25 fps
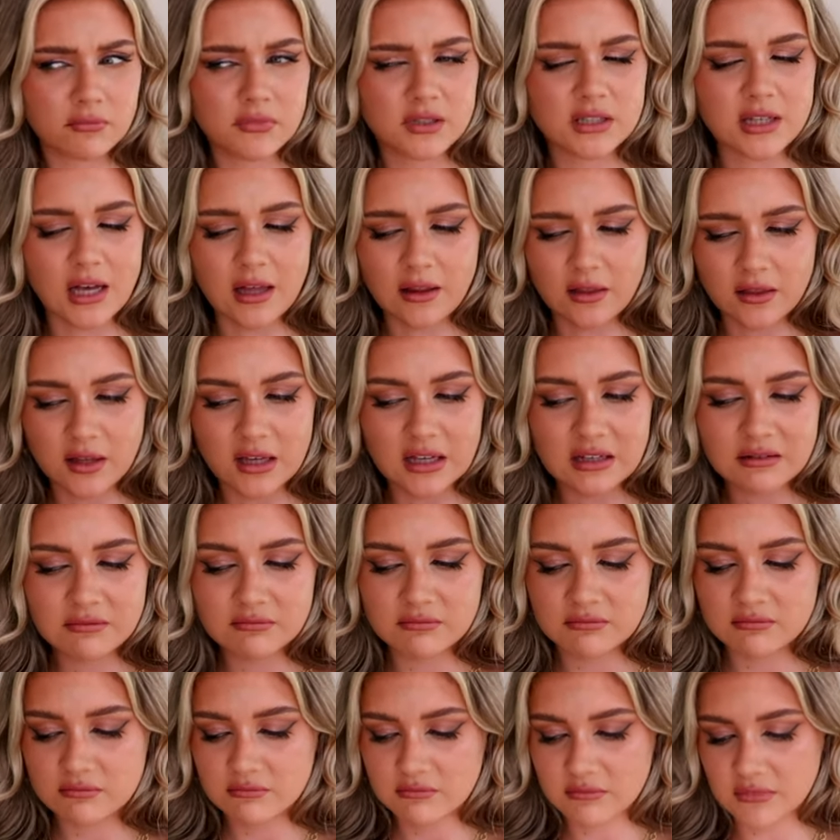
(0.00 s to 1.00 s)
Is that a thing?
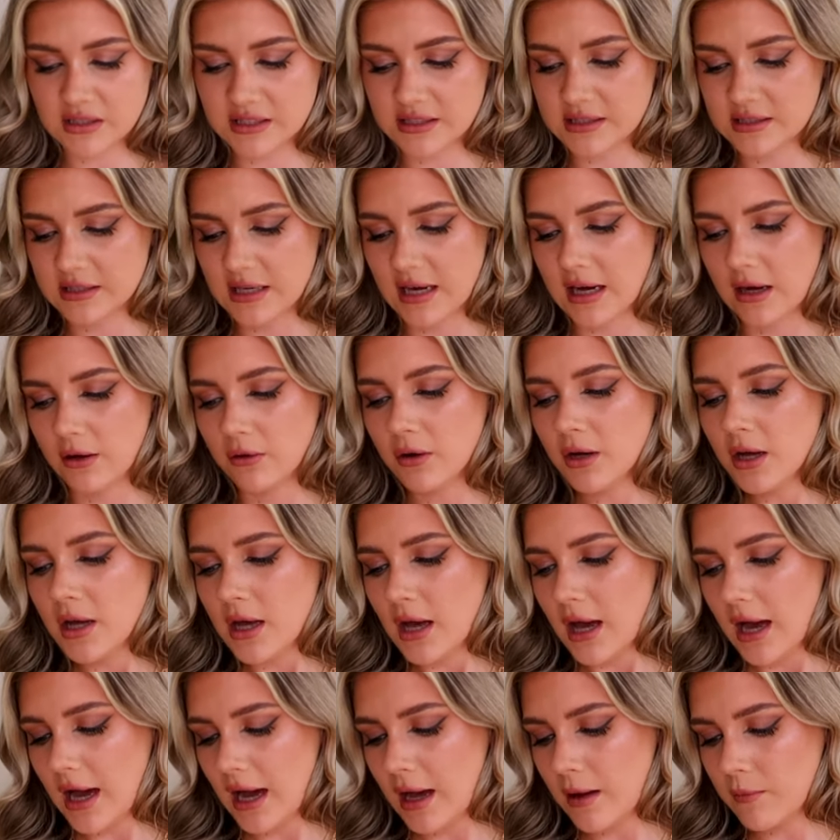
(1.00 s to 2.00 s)
It is now.
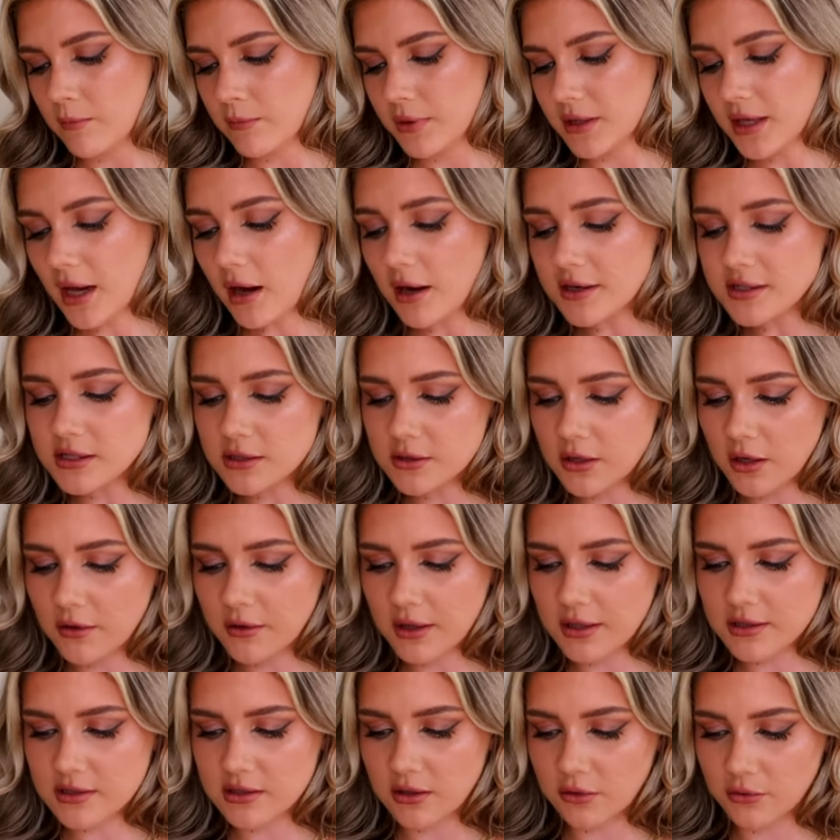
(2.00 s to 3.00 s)
But yeah, I didn't know
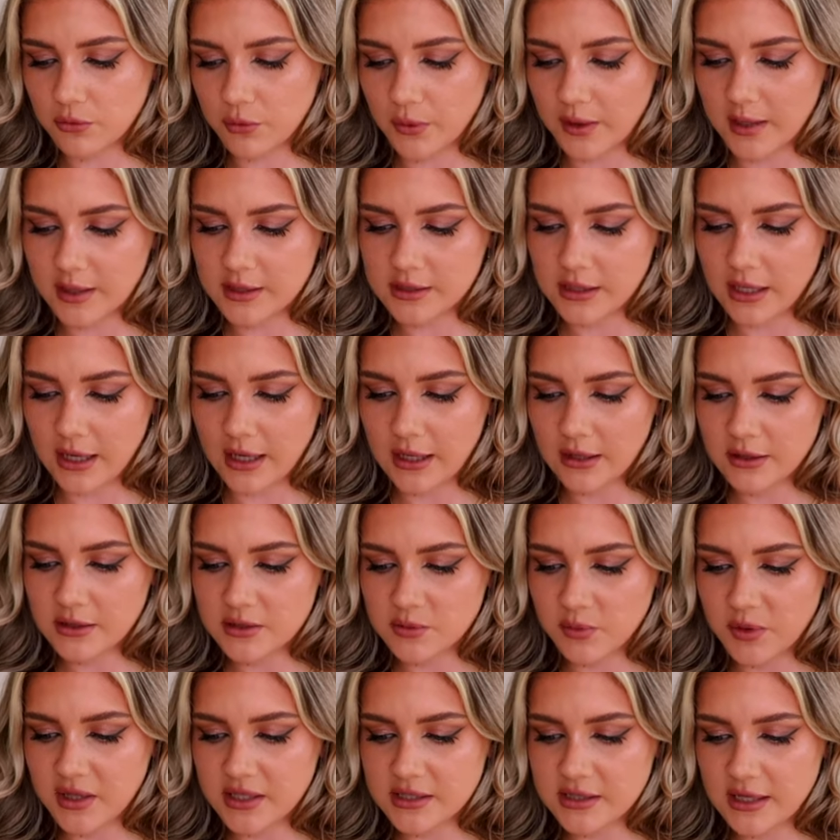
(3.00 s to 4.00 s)
they sold Weekday,
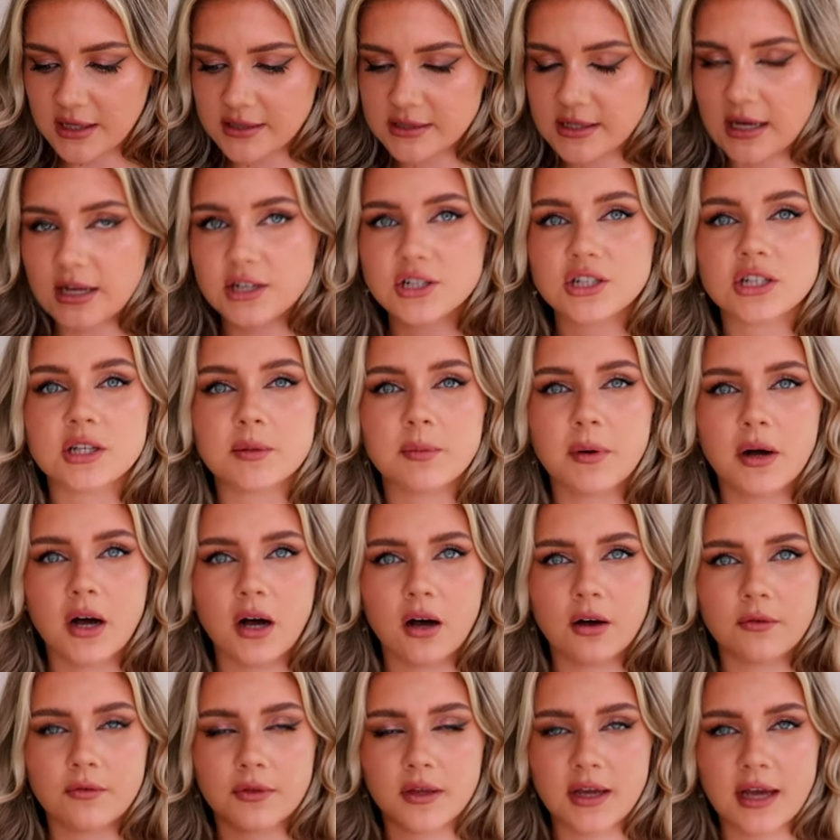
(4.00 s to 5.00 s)
because Weekday is actually
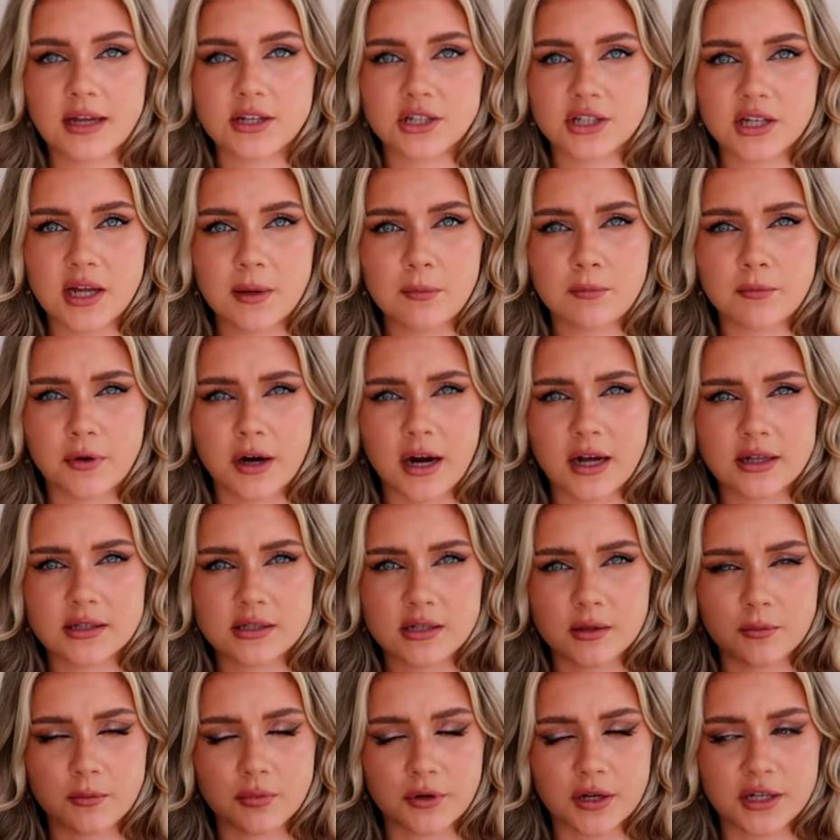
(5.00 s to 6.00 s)
part of the H&M
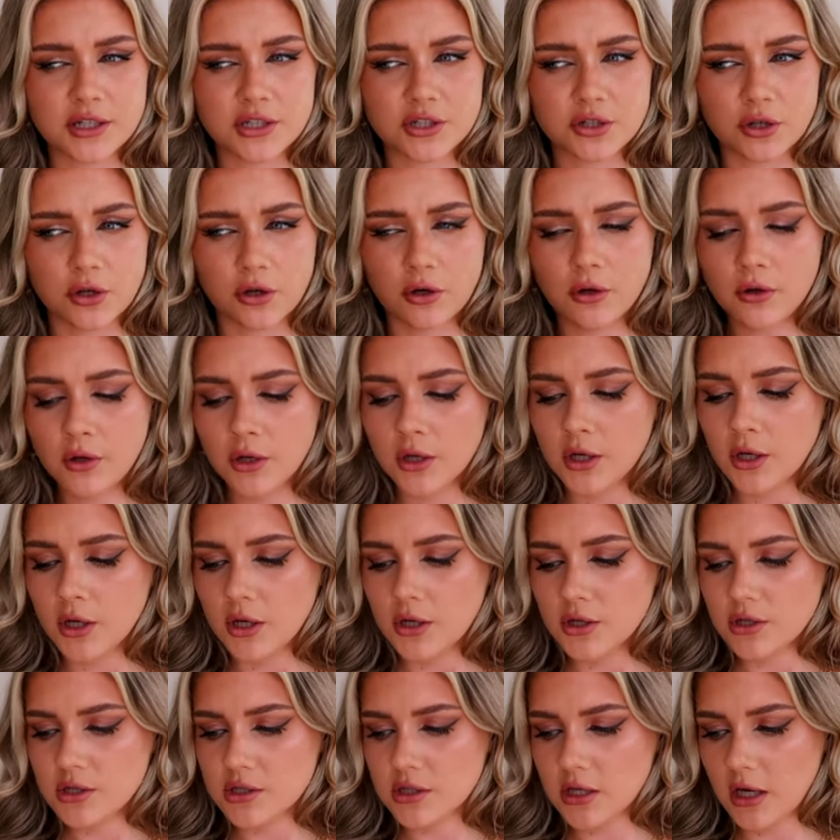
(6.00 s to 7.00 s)
brands, I'm pretty sure.
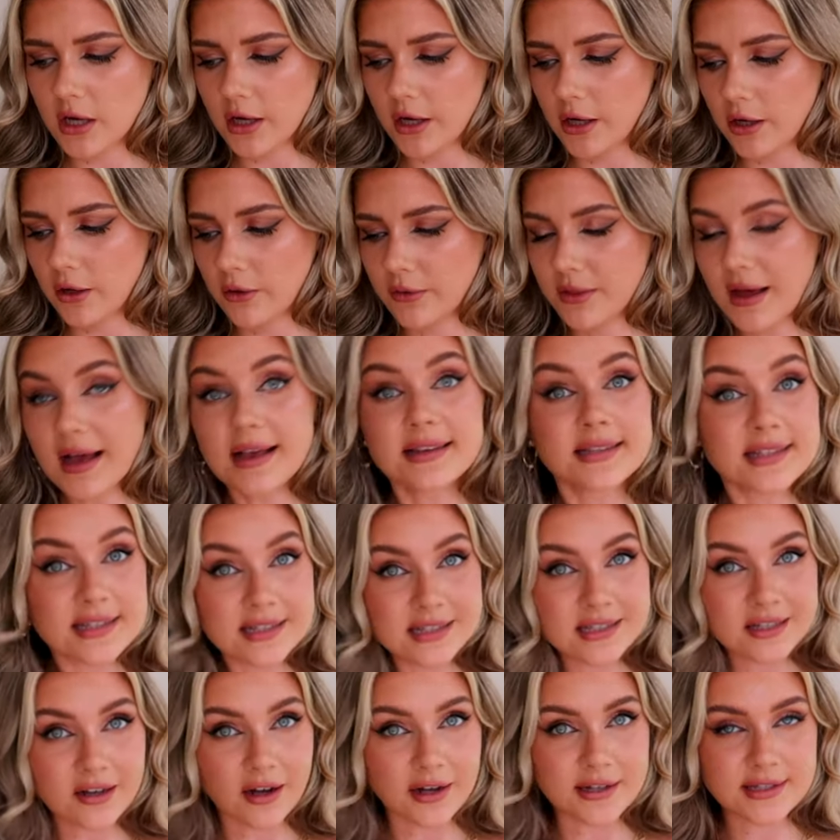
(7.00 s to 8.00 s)
So that's
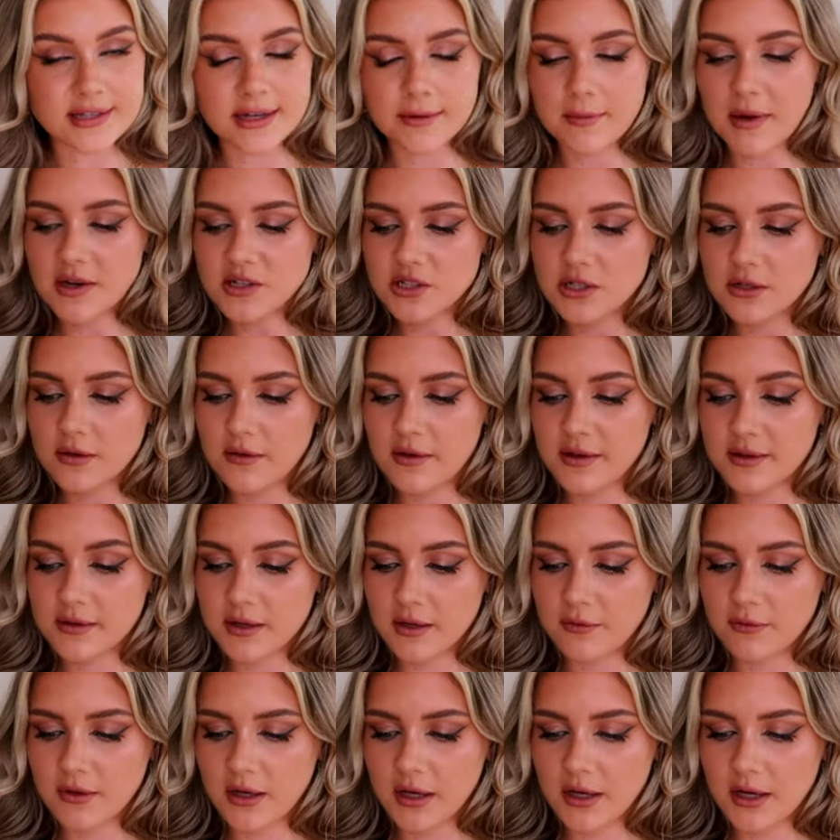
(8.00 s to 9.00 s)
exciting. Imagine
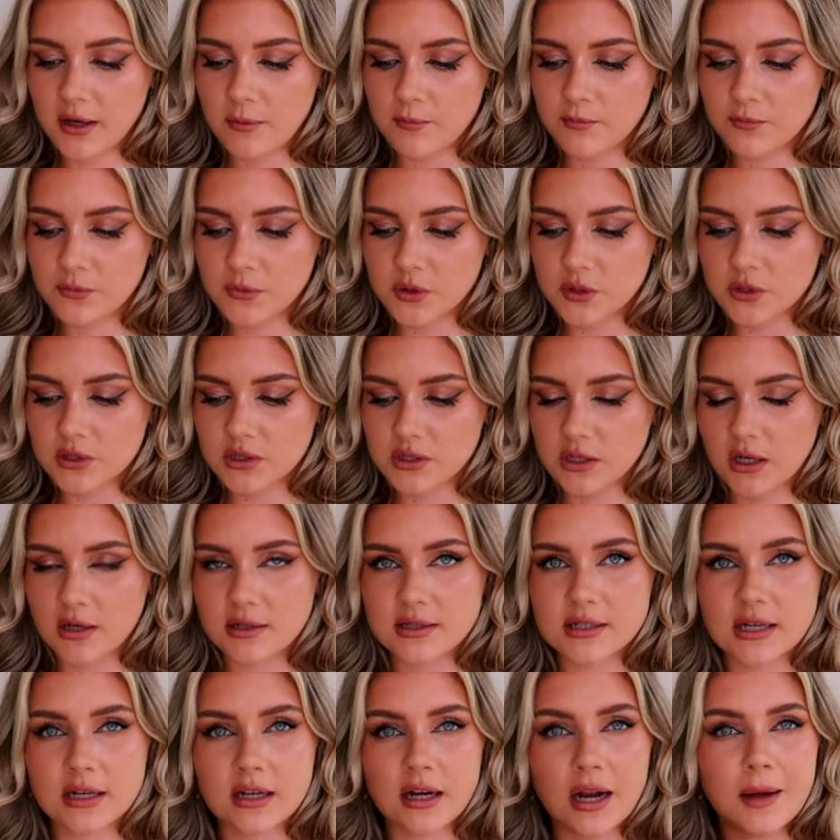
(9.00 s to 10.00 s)
if they
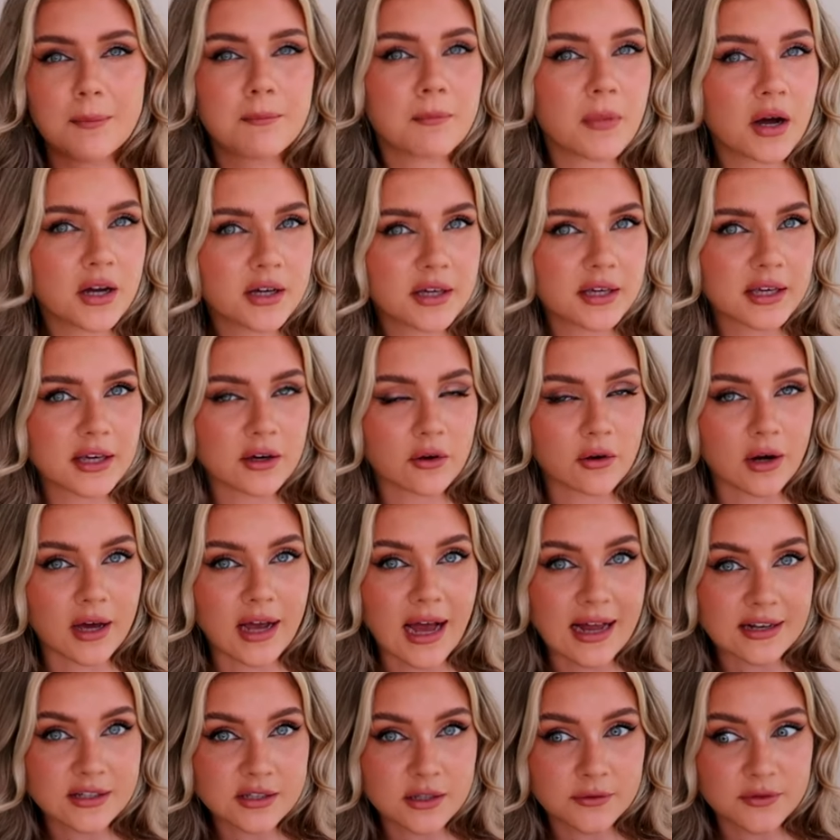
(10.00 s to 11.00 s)
start selling like Monkey or
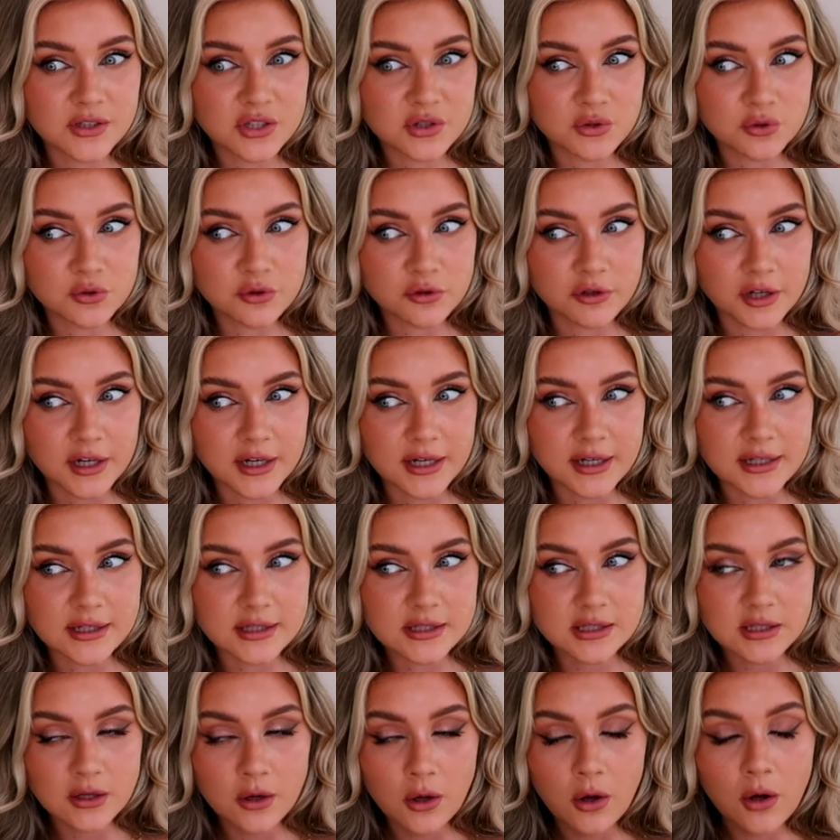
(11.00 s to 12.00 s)
like And Other Stories.